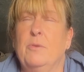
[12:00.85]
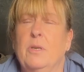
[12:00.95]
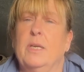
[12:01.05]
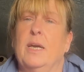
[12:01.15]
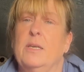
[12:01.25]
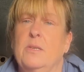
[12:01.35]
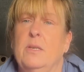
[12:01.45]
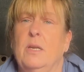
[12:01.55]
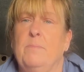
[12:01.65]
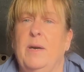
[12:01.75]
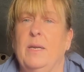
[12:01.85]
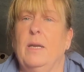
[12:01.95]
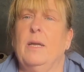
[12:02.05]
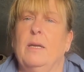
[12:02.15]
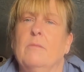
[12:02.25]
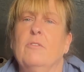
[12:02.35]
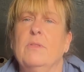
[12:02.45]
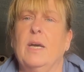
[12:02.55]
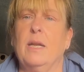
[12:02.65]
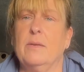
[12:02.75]
We're going to get a solar panel that'll
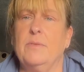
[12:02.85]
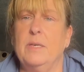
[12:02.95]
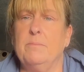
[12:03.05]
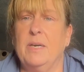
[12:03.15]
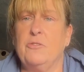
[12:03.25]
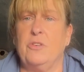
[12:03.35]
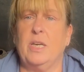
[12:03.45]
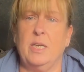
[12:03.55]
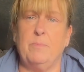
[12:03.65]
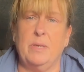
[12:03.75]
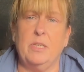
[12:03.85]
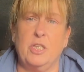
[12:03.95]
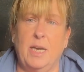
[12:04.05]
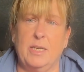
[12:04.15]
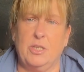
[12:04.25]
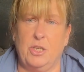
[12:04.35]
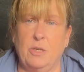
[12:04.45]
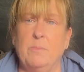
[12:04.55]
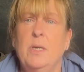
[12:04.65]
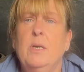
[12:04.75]
run that lithium battery, keep it charged
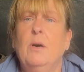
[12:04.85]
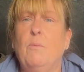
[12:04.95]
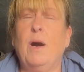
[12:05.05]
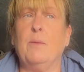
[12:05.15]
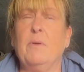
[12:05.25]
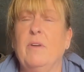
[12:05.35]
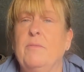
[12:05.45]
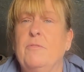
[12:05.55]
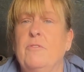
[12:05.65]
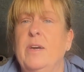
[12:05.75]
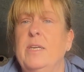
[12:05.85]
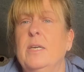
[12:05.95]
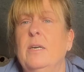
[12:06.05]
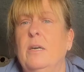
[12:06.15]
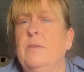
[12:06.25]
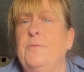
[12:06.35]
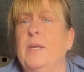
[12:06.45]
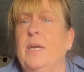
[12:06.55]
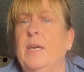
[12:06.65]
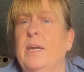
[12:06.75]
up while we're off grid,
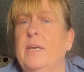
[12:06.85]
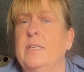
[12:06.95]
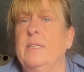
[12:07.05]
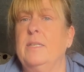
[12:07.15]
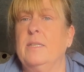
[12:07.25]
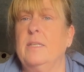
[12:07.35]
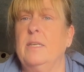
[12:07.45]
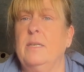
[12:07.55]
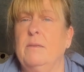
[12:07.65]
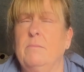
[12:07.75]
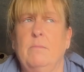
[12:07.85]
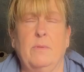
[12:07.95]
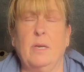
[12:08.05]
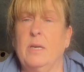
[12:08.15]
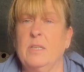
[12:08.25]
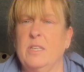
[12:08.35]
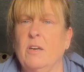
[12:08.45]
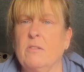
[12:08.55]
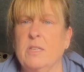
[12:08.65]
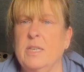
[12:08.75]
hopefully connect it to the, I think it's the
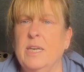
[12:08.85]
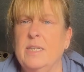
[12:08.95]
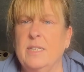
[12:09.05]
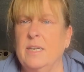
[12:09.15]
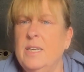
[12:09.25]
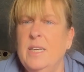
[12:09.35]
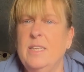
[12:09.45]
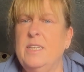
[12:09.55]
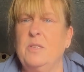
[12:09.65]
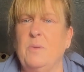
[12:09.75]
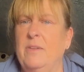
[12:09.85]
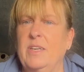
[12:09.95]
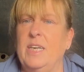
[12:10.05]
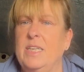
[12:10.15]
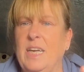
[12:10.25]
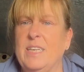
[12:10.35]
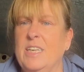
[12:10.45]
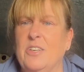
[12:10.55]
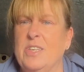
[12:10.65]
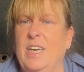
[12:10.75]
alternator. This is where I need Andy
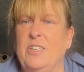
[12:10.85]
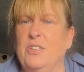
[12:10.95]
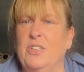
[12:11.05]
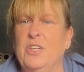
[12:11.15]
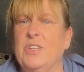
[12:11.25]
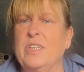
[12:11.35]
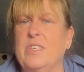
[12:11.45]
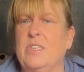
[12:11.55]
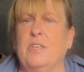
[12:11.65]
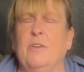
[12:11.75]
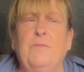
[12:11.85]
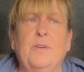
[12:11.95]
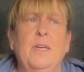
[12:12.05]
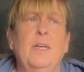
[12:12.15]
because I don't know this stuff.